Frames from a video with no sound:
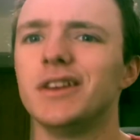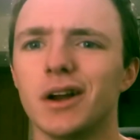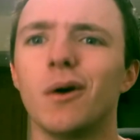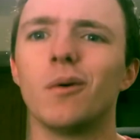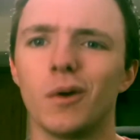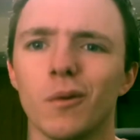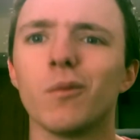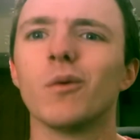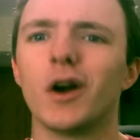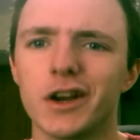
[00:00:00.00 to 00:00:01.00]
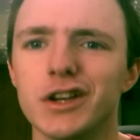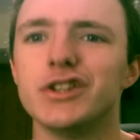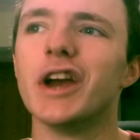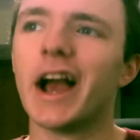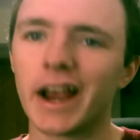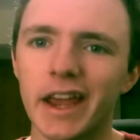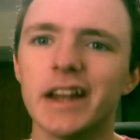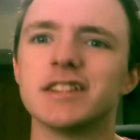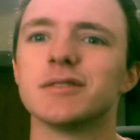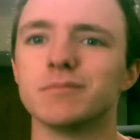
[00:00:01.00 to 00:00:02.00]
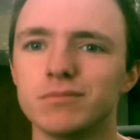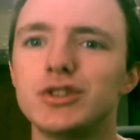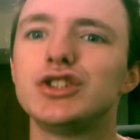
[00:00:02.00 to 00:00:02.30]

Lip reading: rugged jacket and some